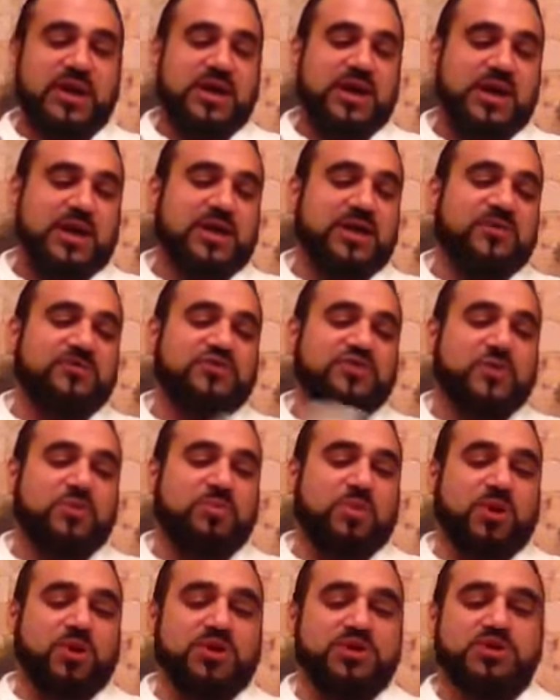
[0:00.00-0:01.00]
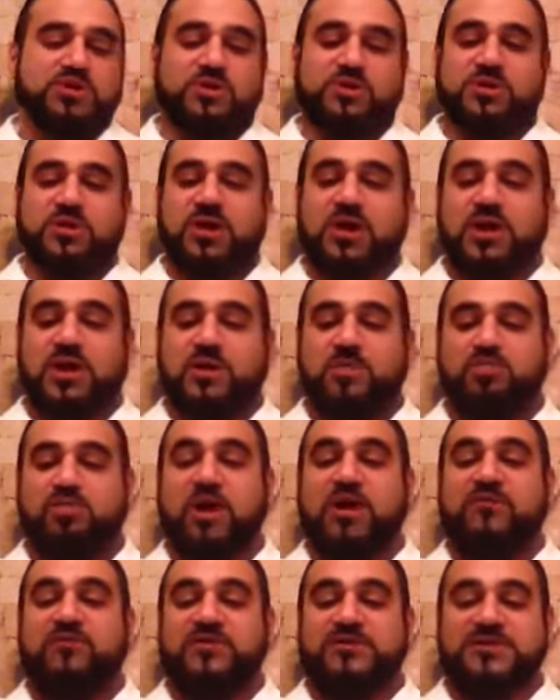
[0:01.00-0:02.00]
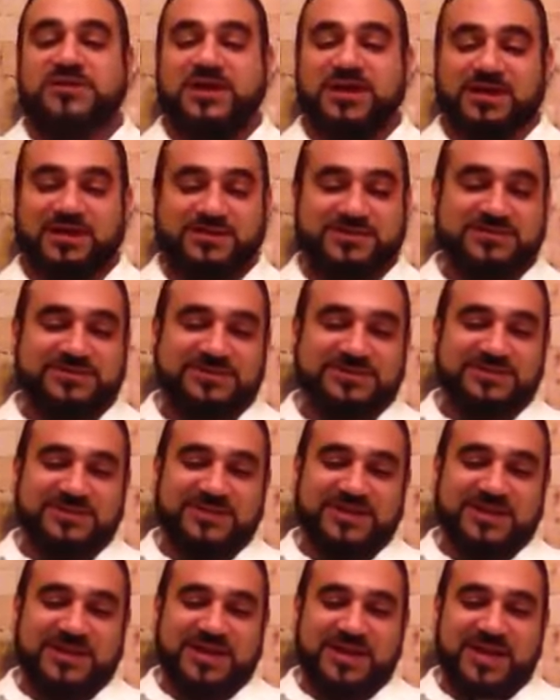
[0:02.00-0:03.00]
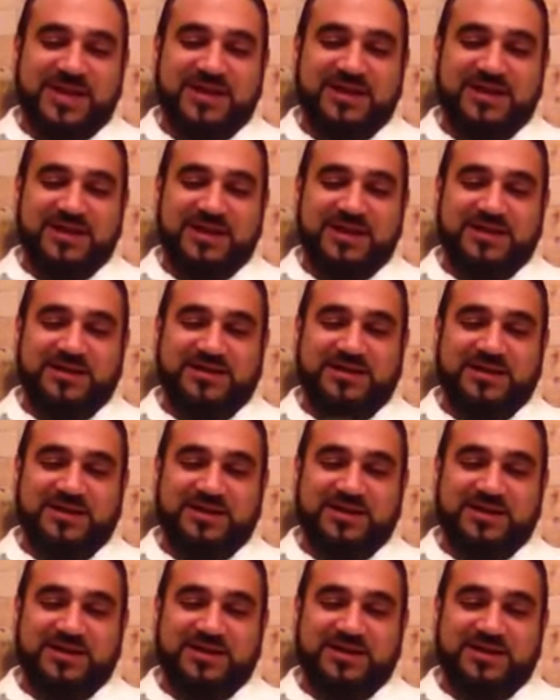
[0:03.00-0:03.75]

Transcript: It gives you a partial prophecy in that